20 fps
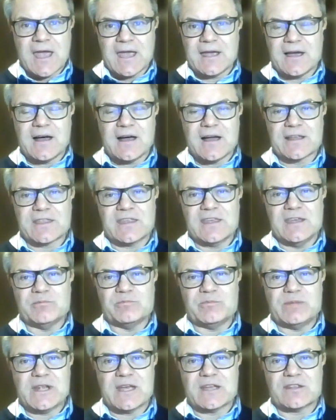AI
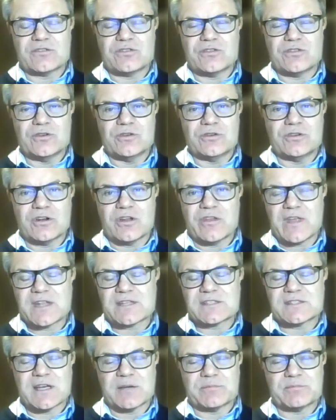theme playing through,
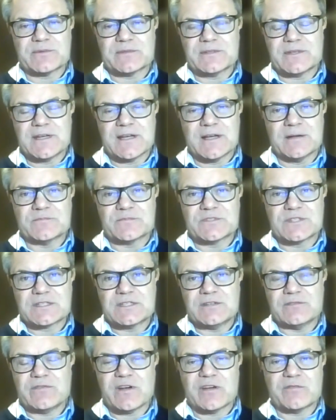that's up
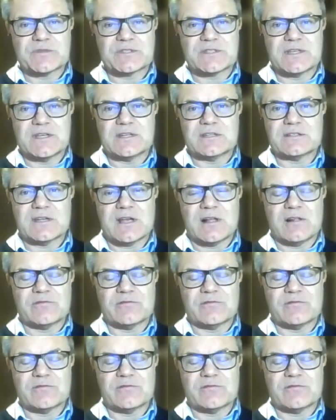65%,